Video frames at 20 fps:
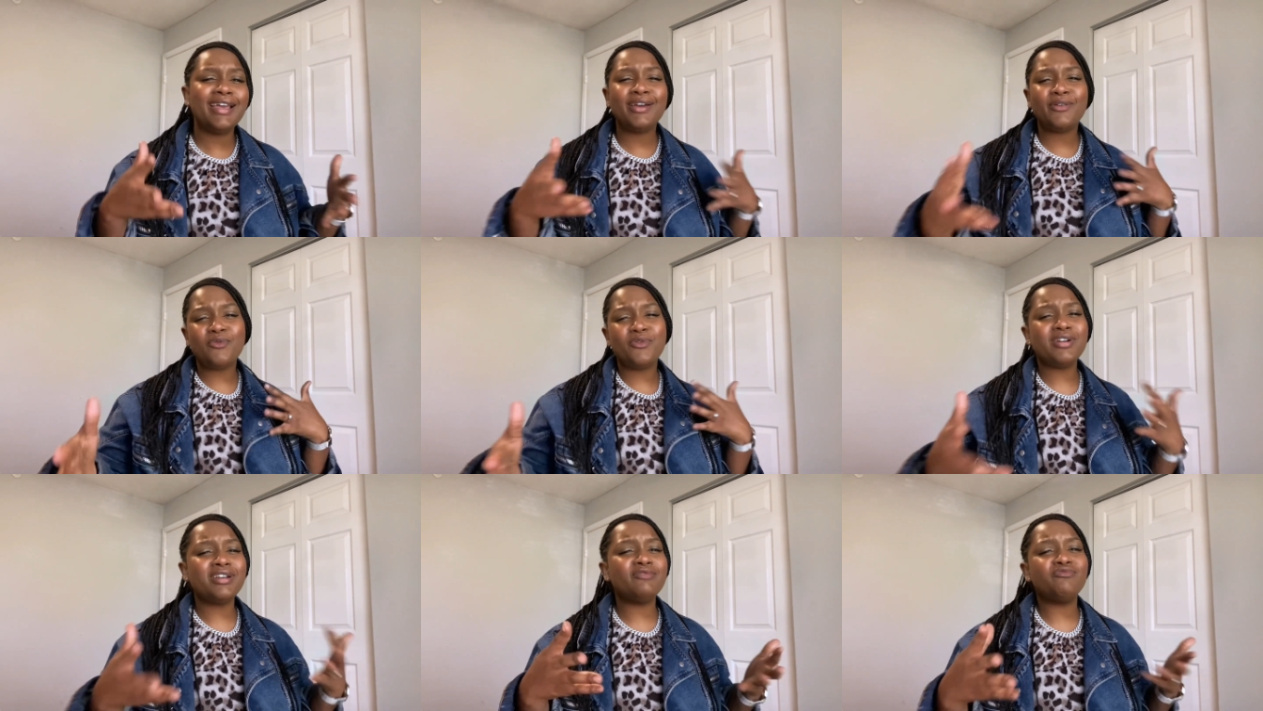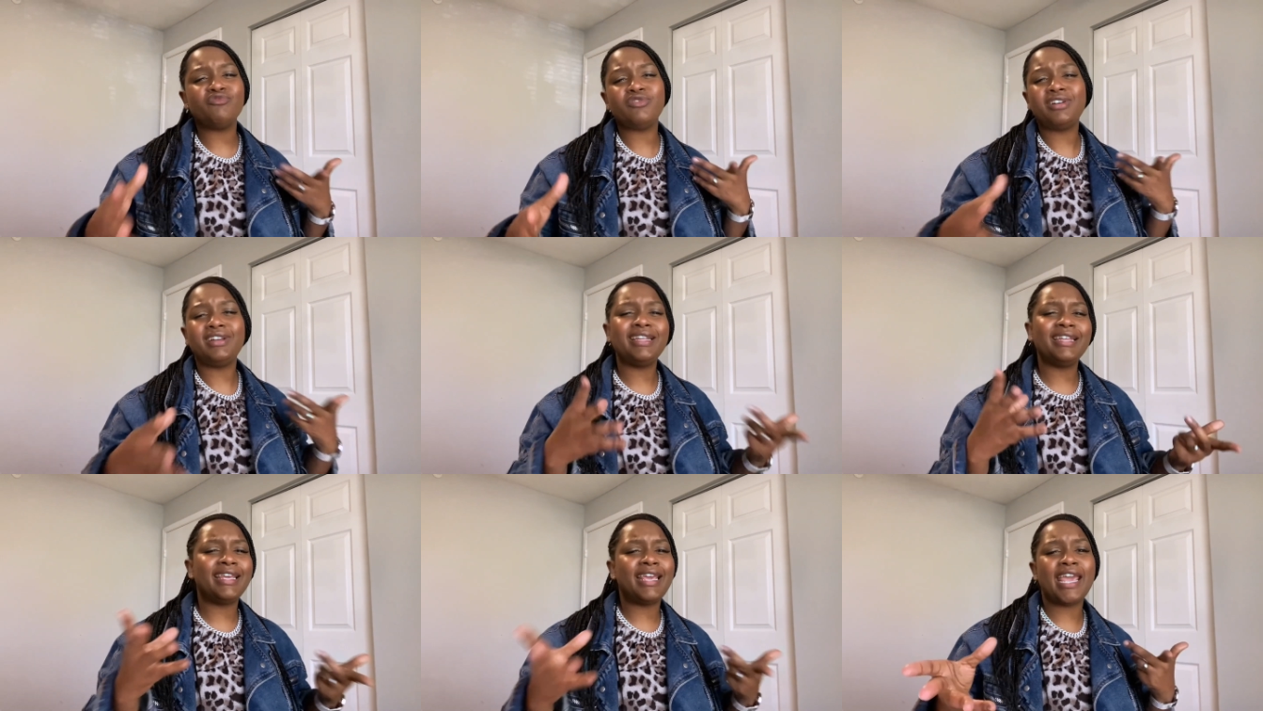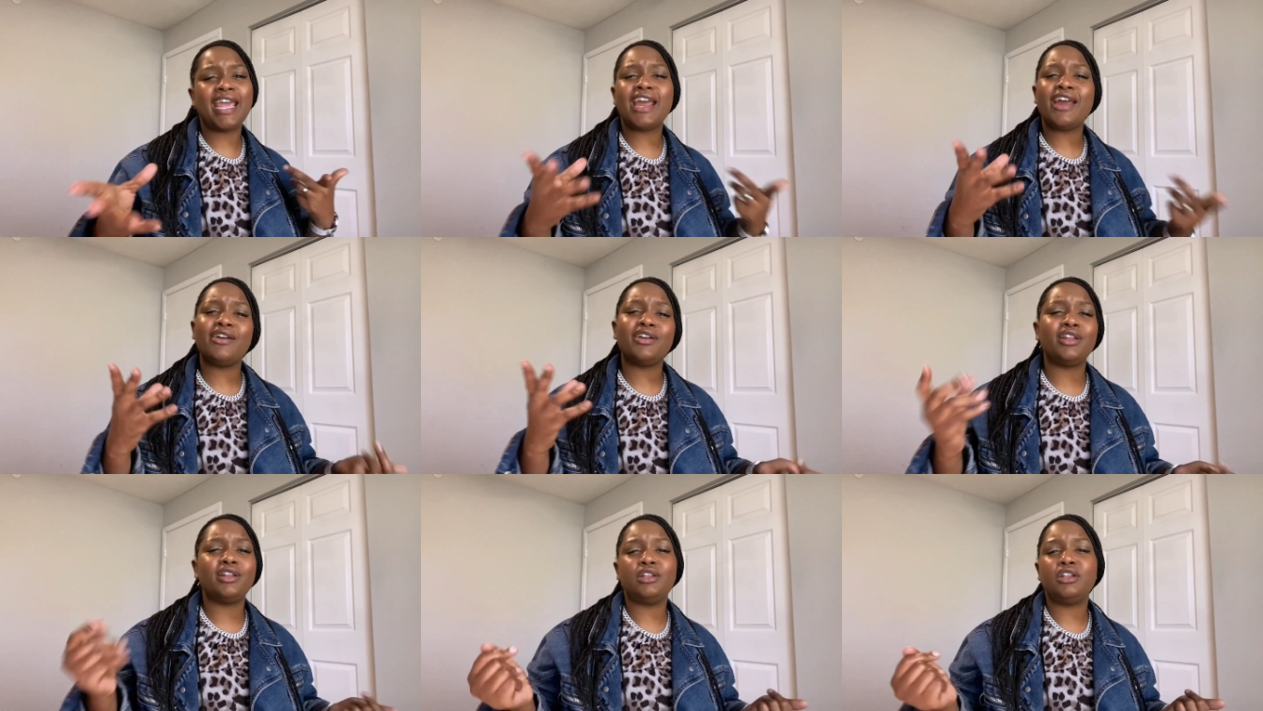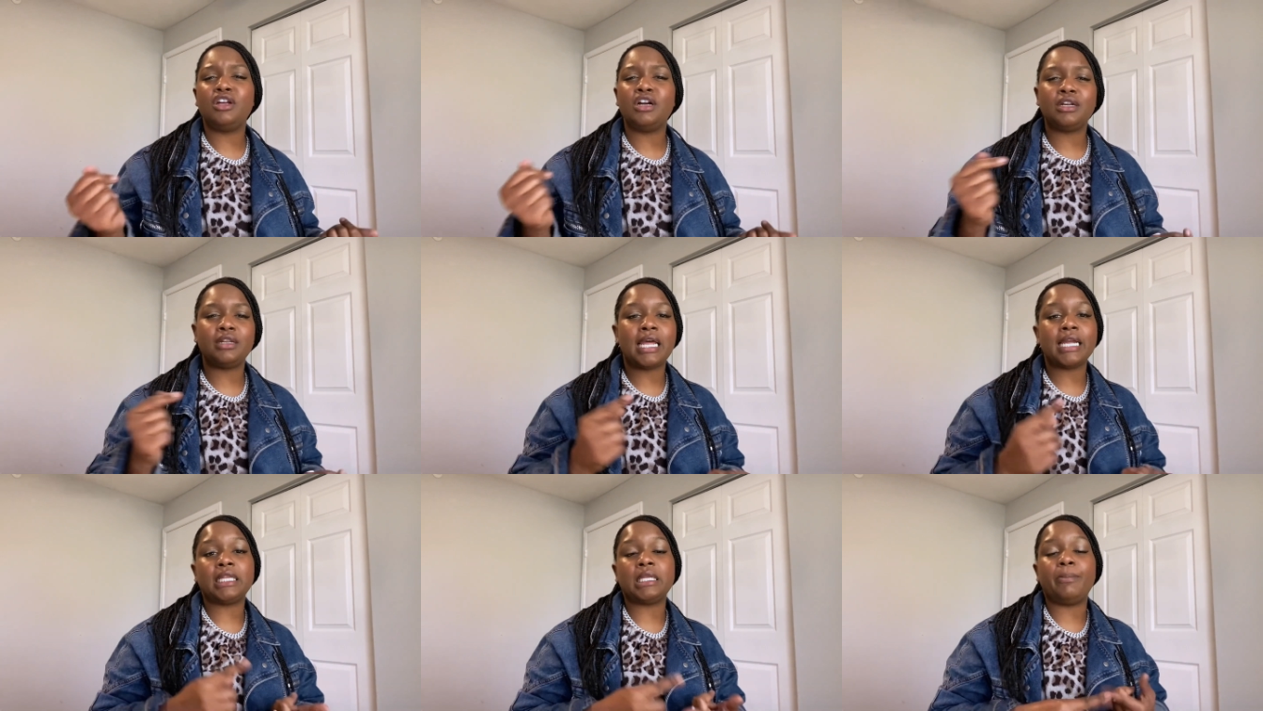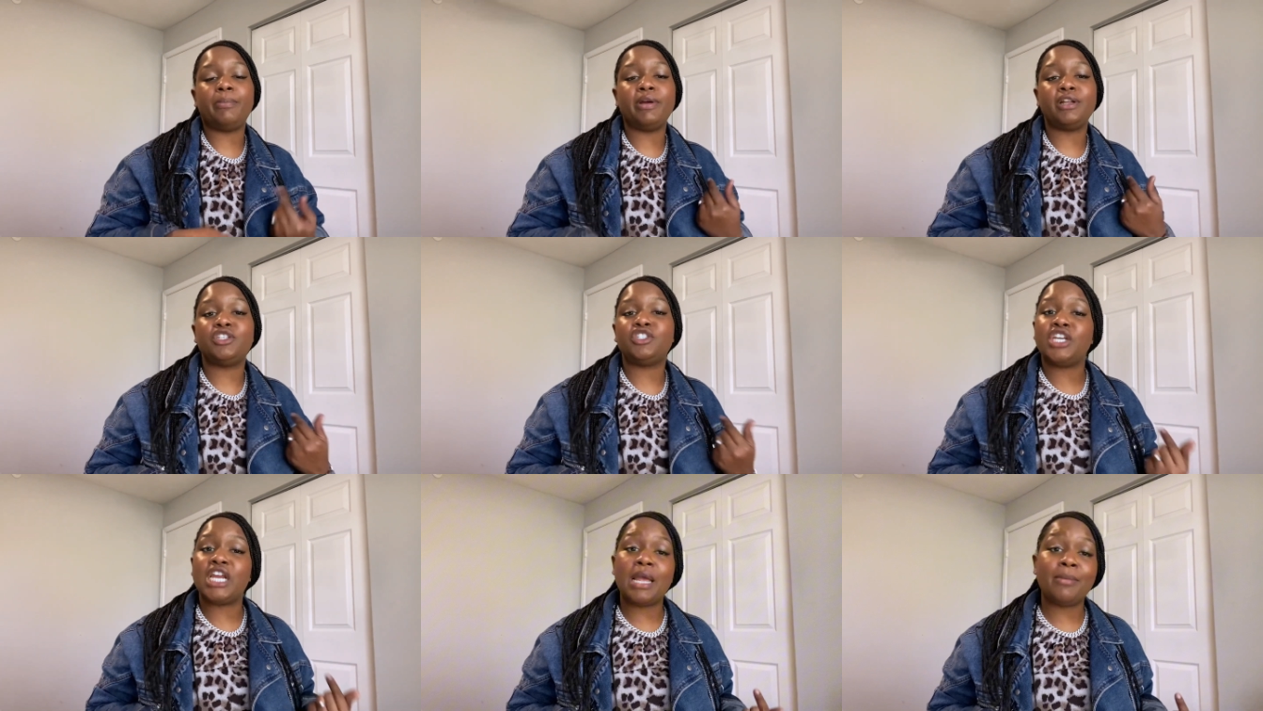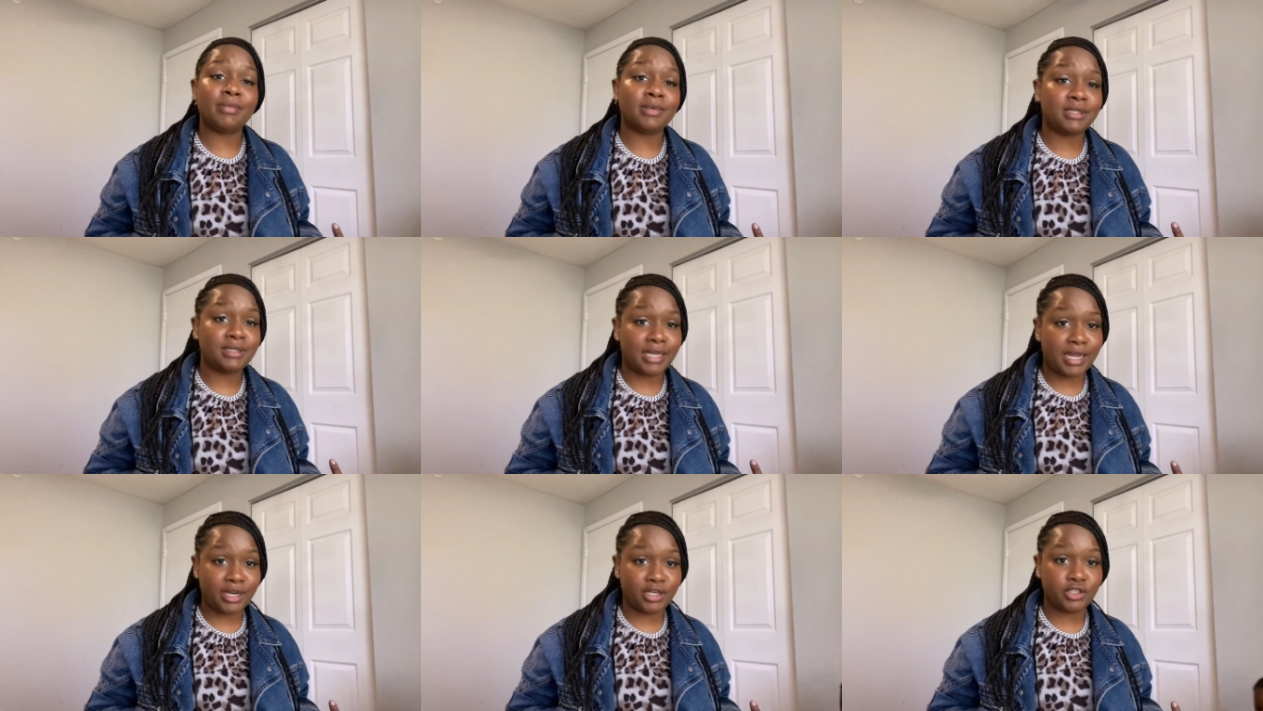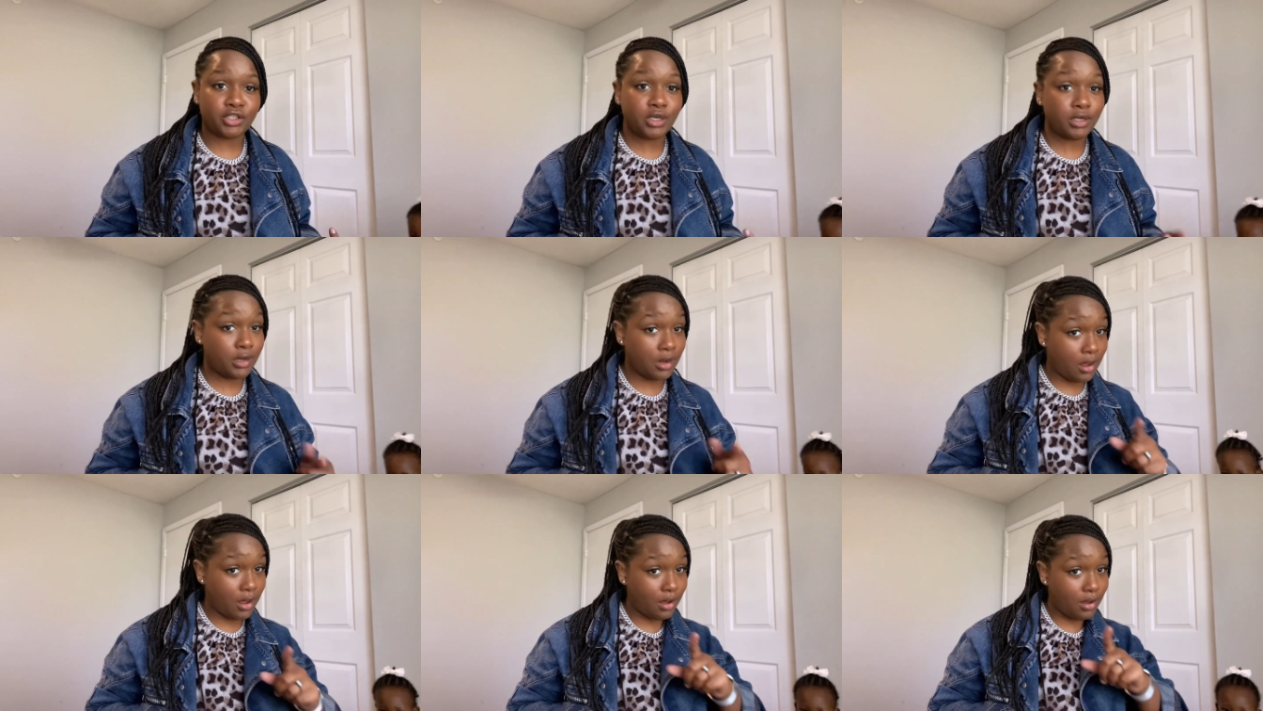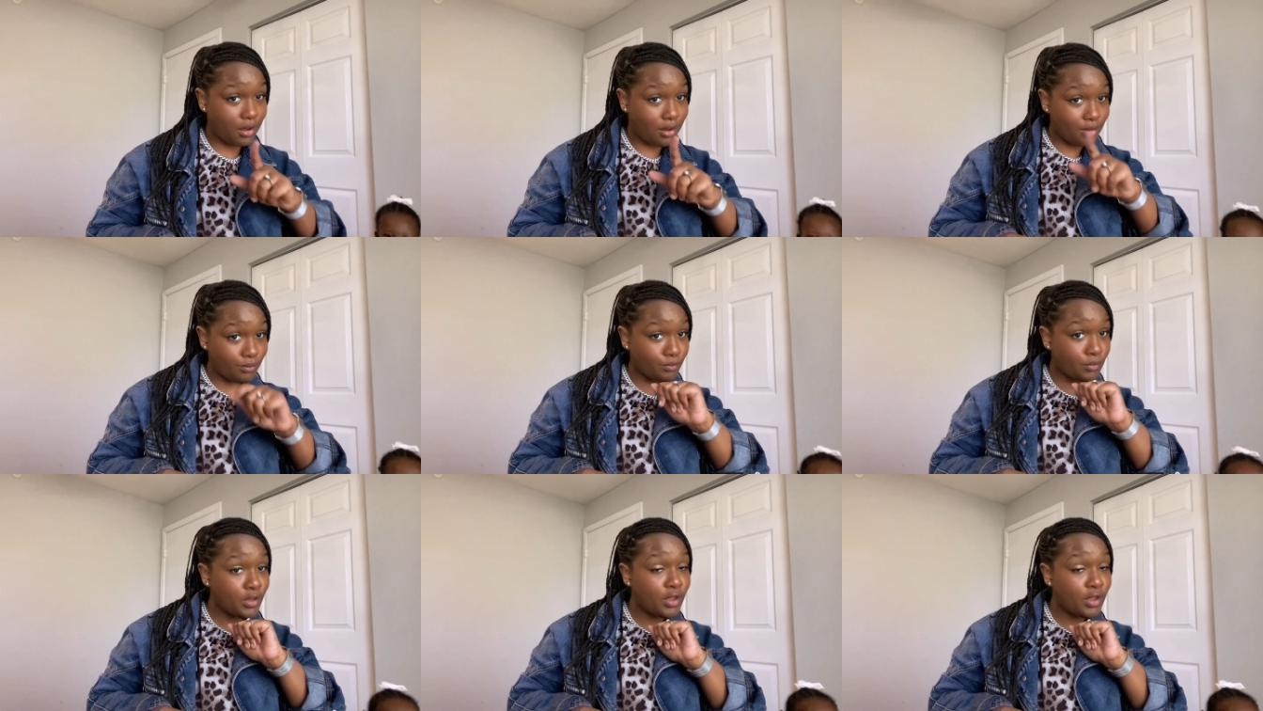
wouldn't really care to look, like the pajama section, y'all.